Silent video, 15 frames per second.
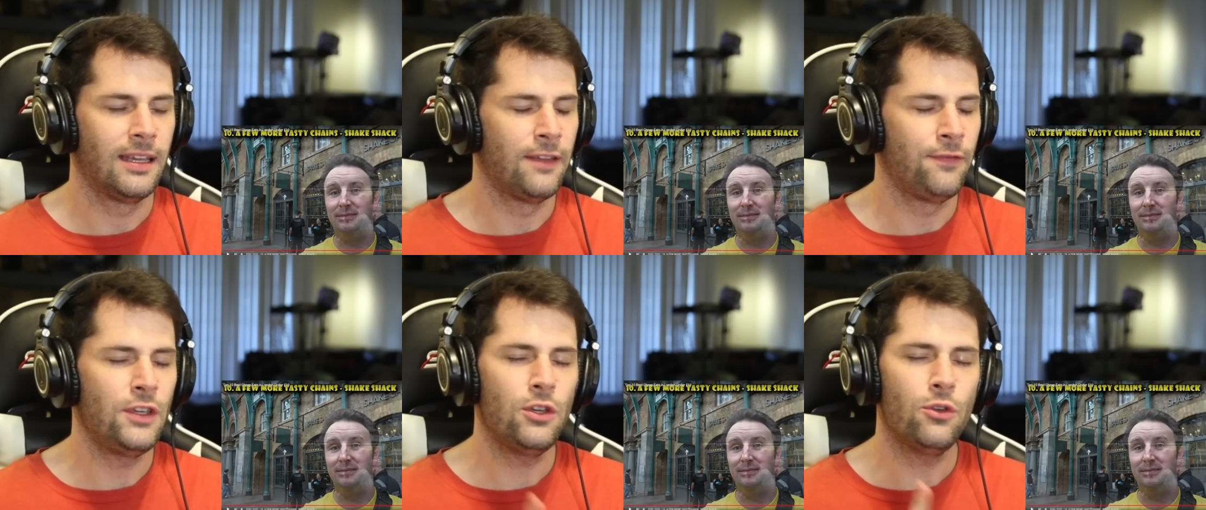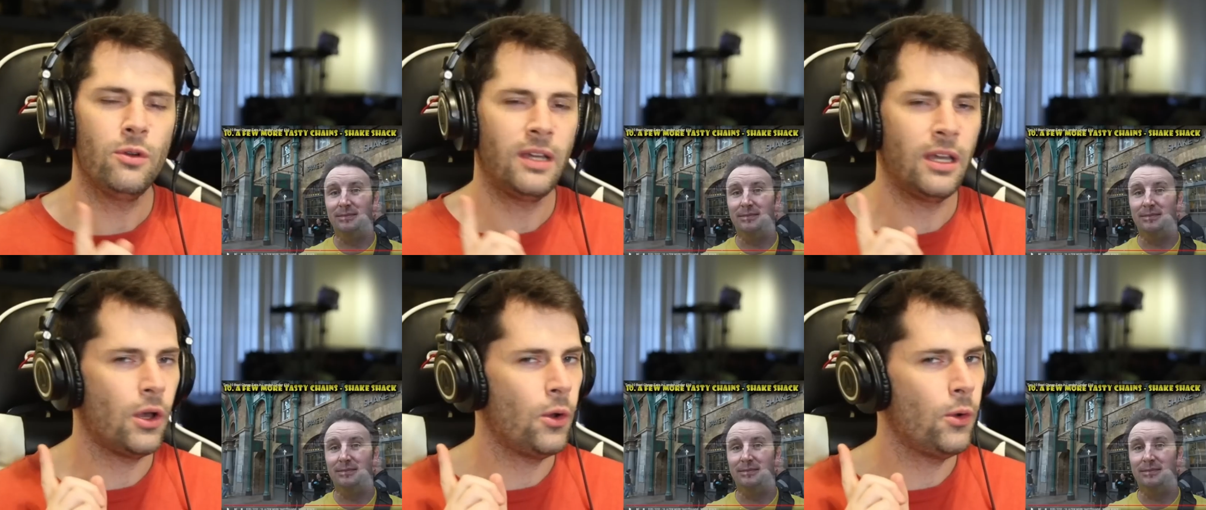Speaker 1: if you
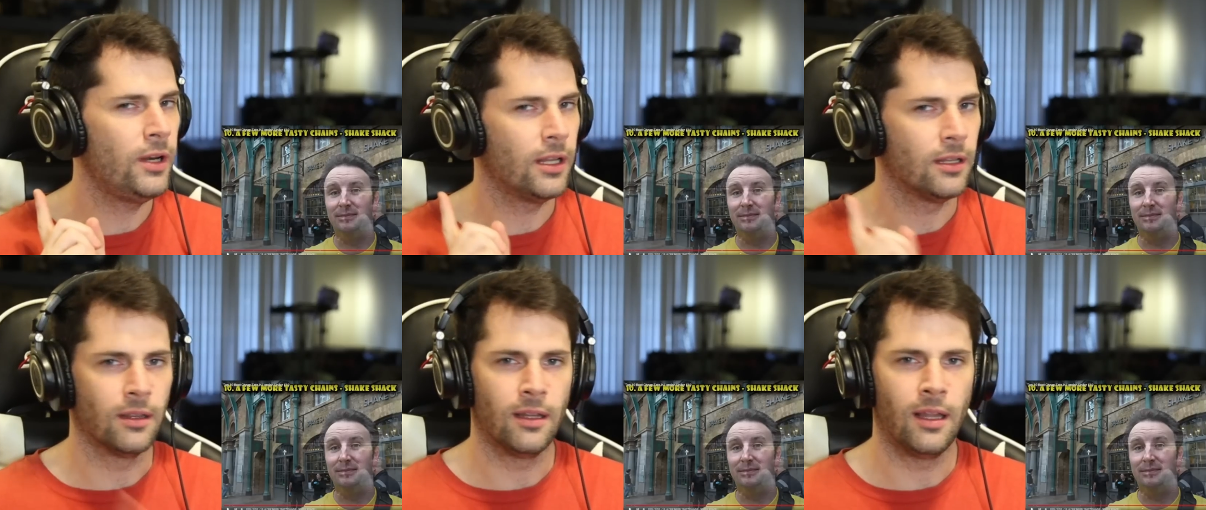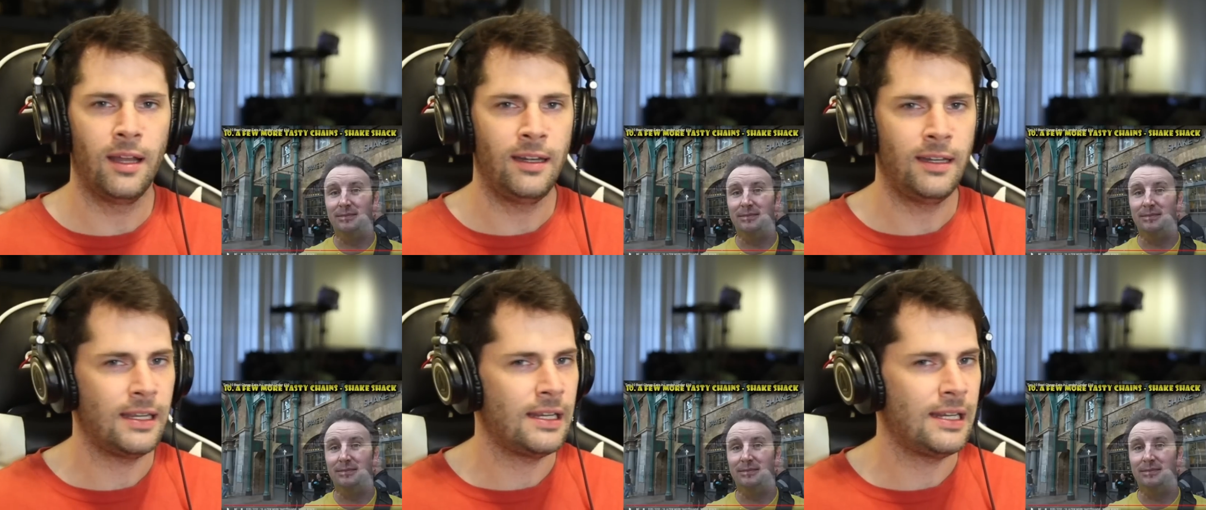go to
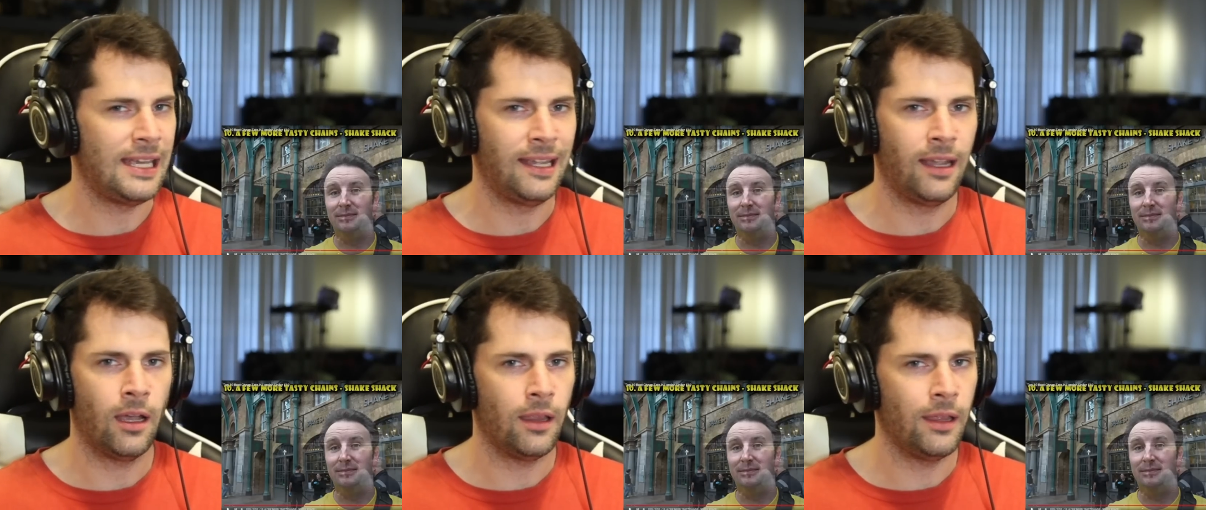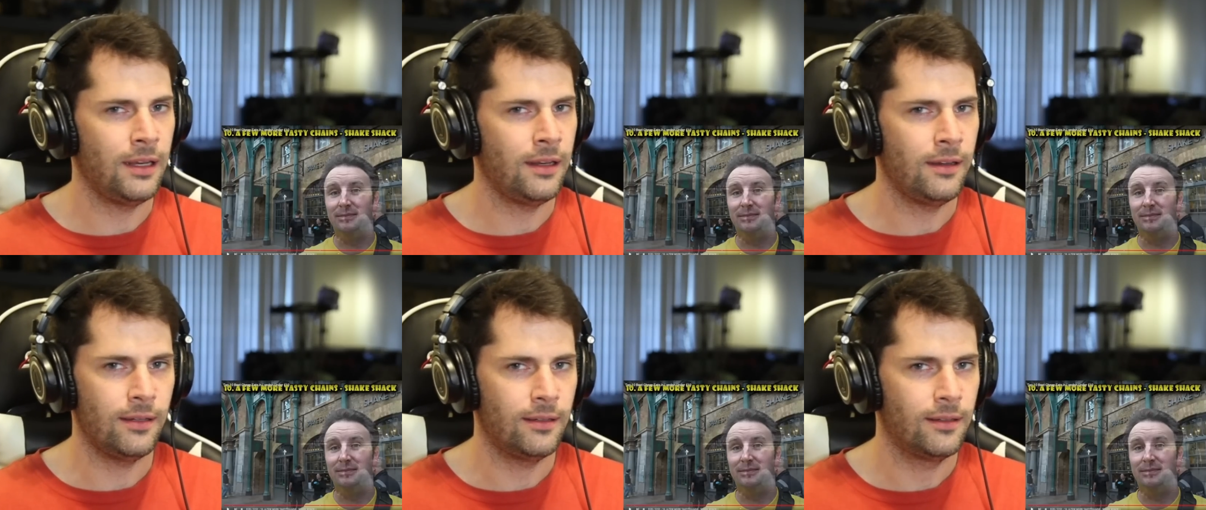London,
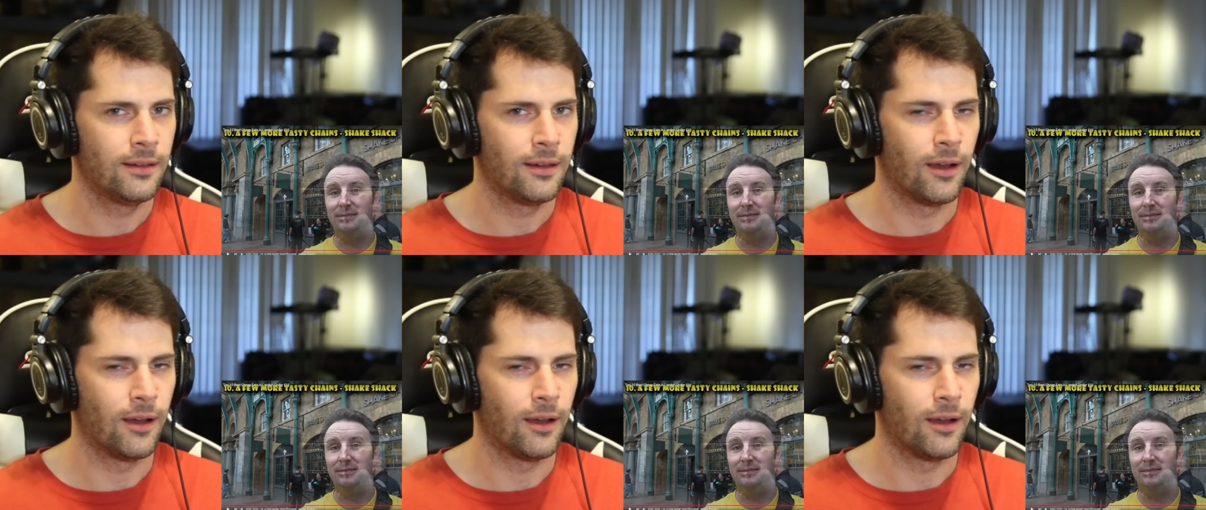England,